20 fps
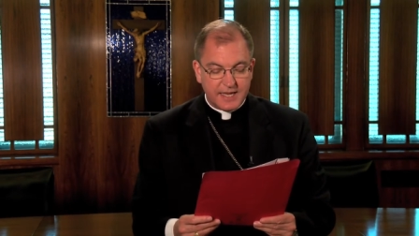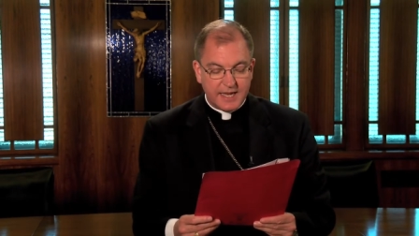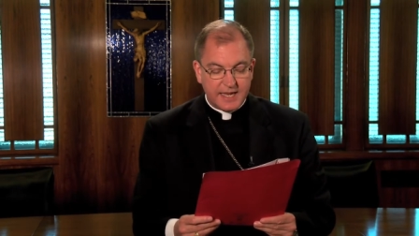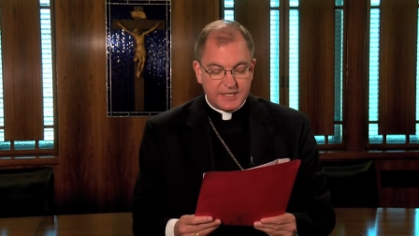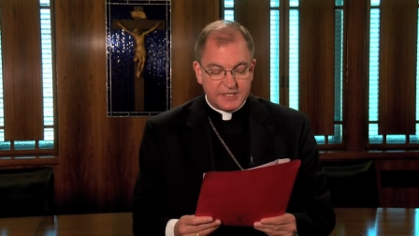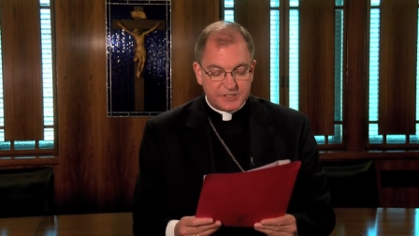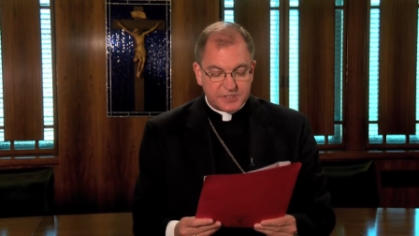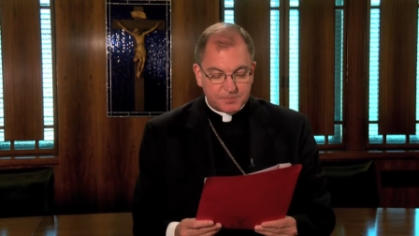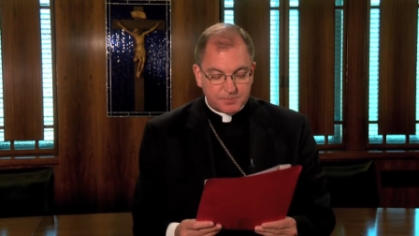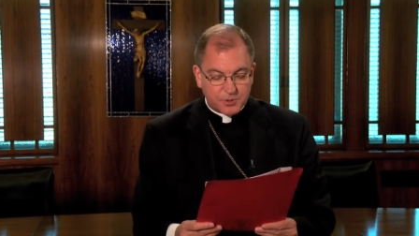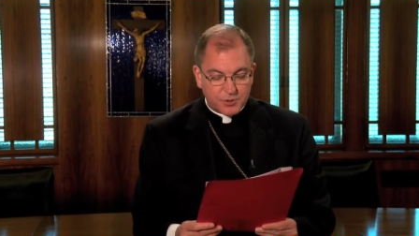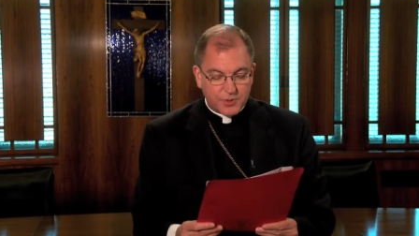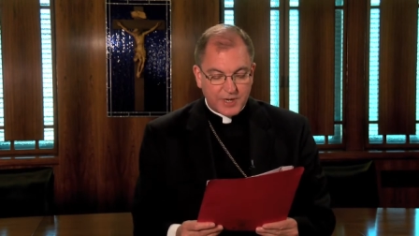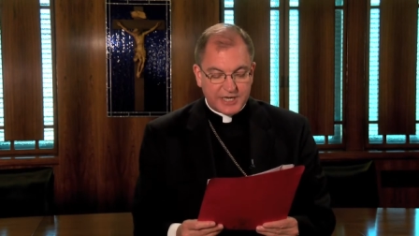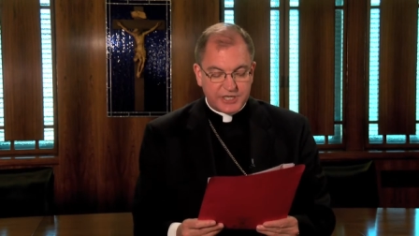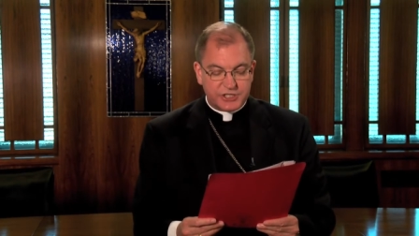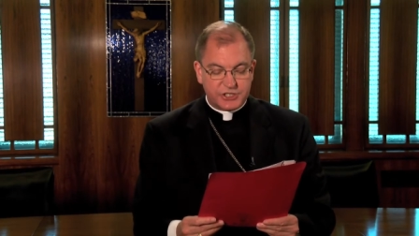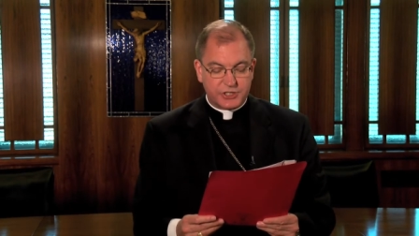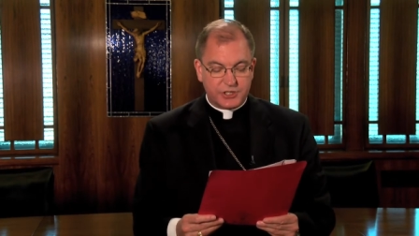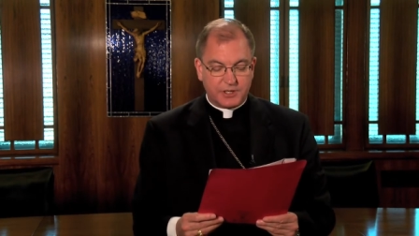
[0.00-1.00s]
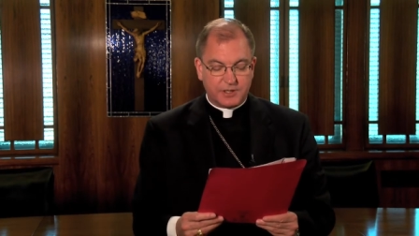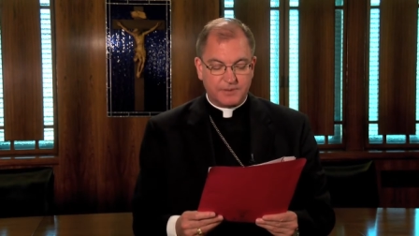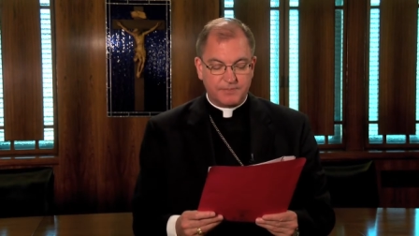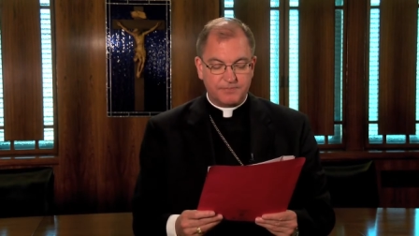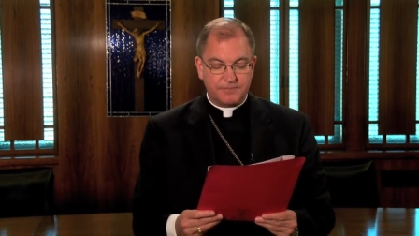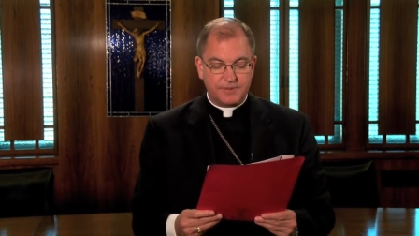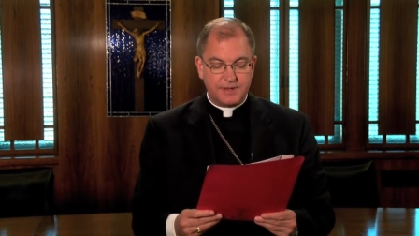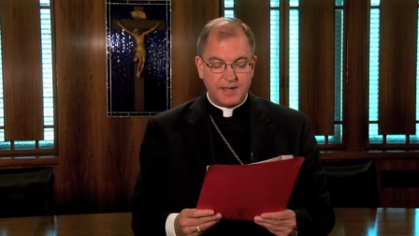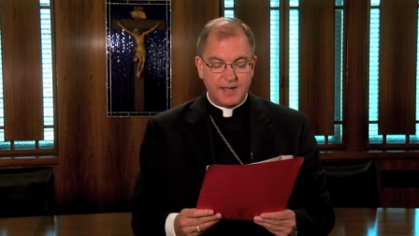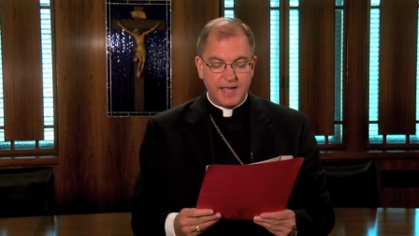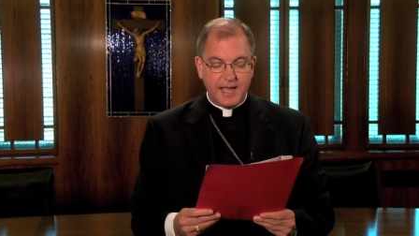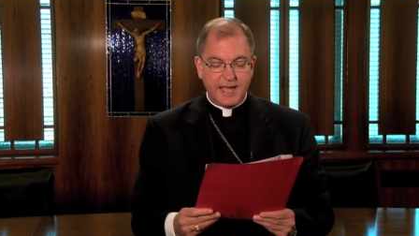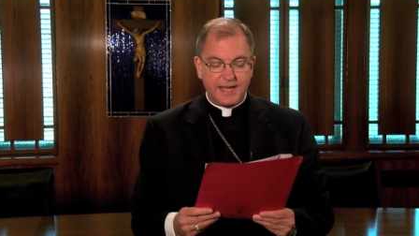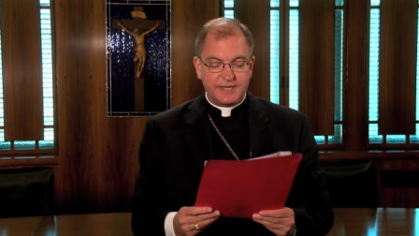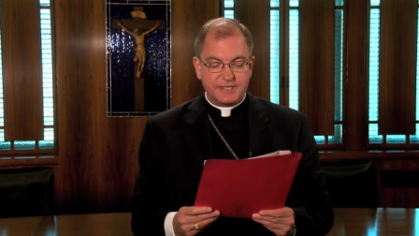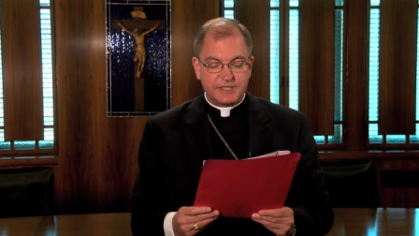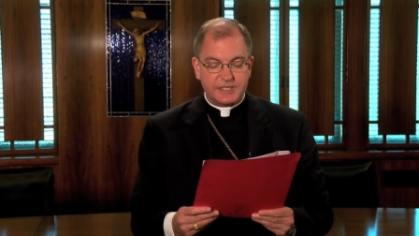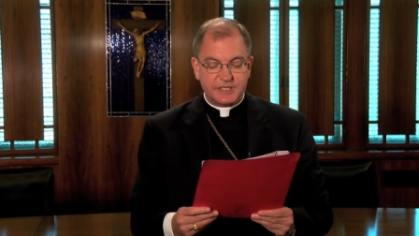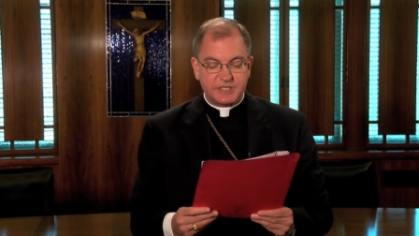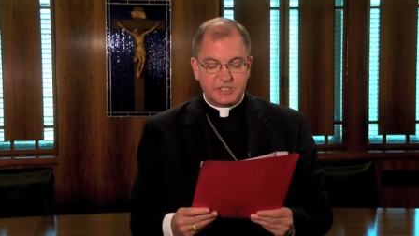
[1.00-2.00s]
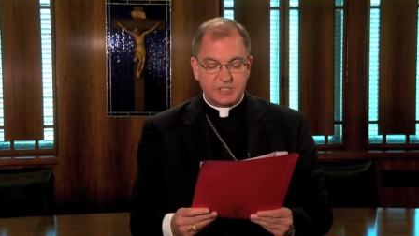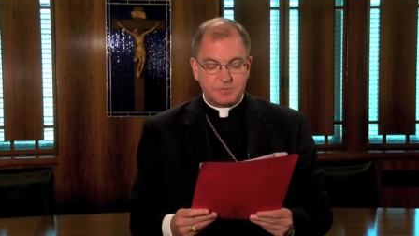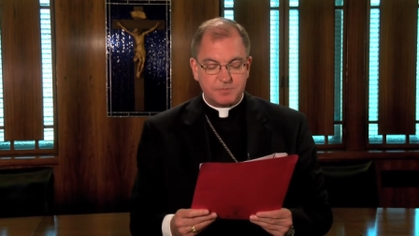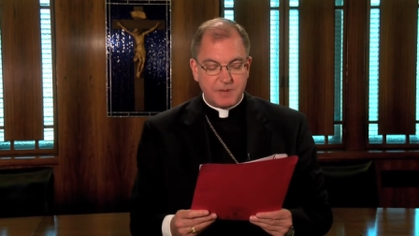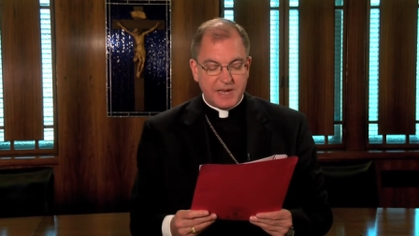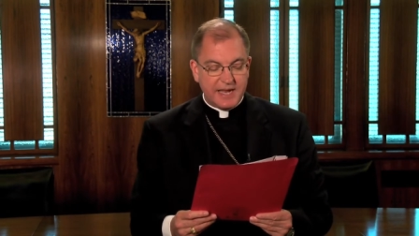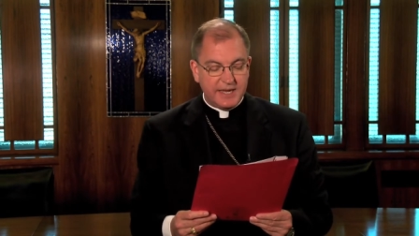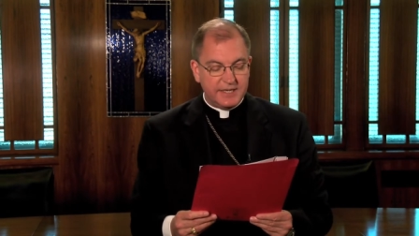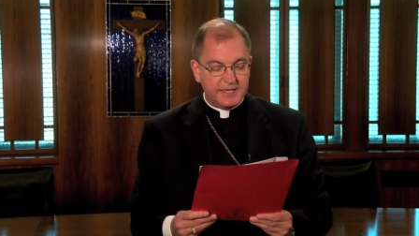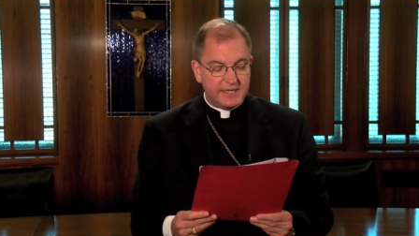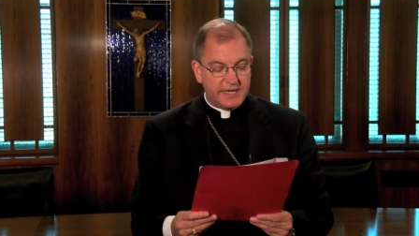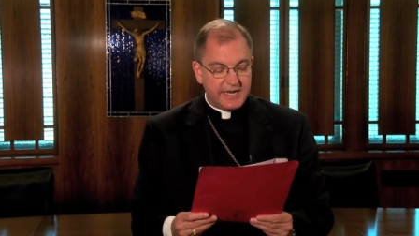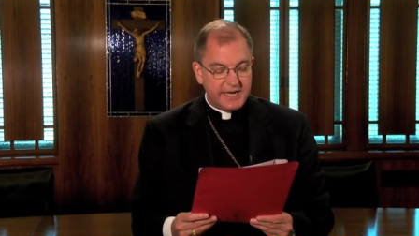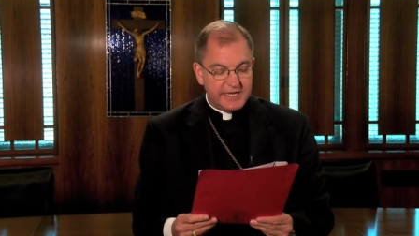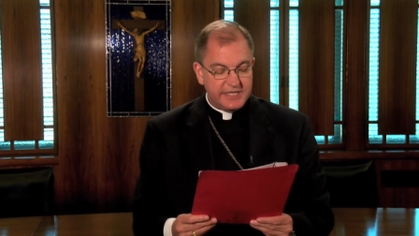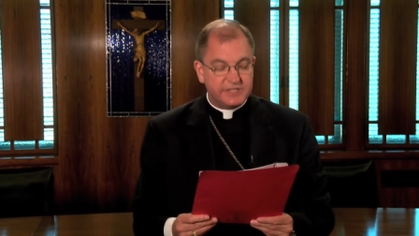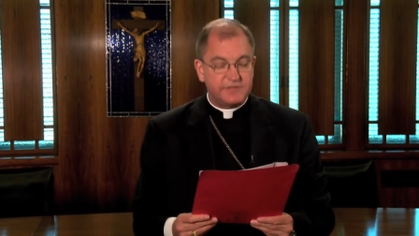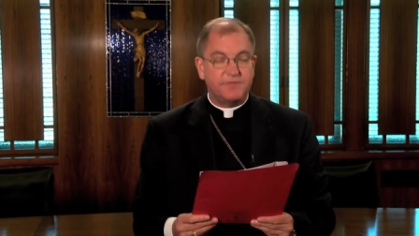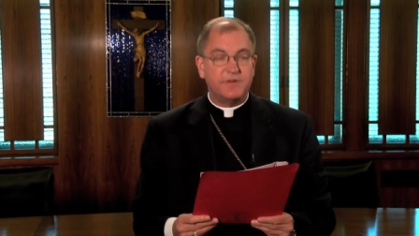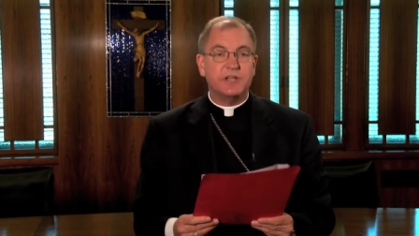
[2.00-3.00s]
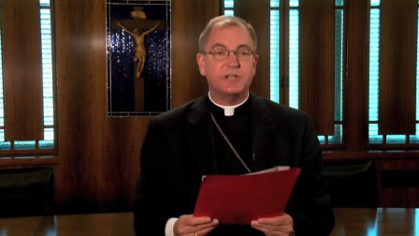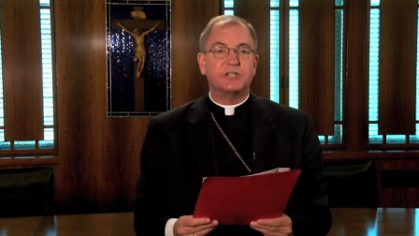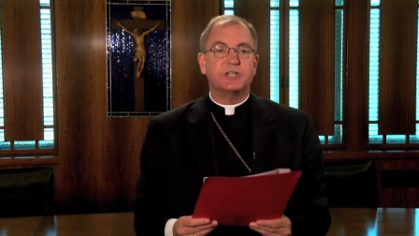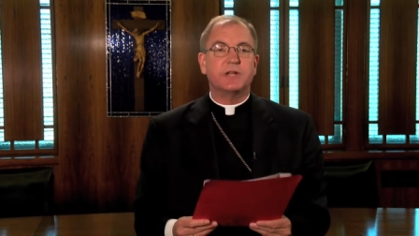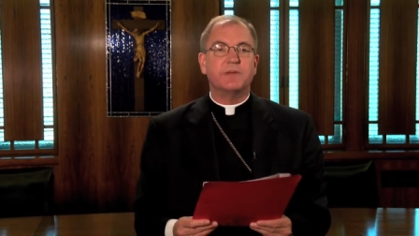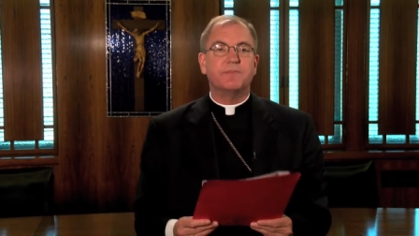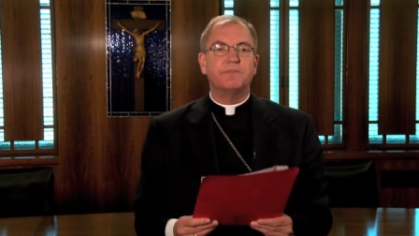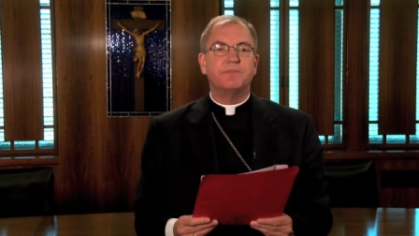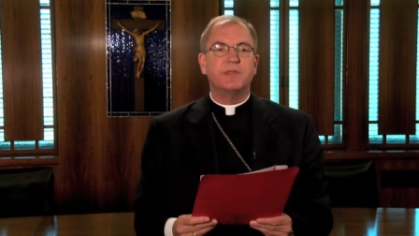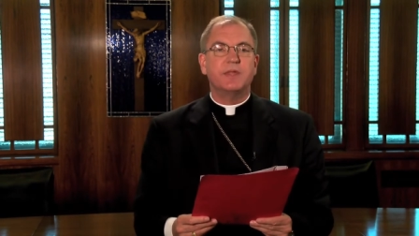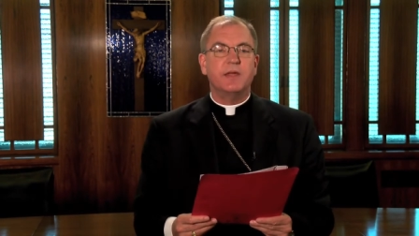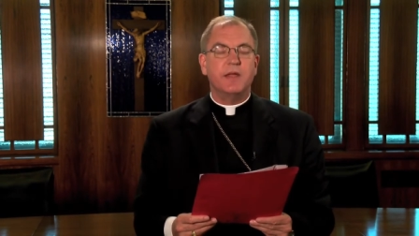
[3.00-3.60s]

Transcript: inspirational and has expanded his vision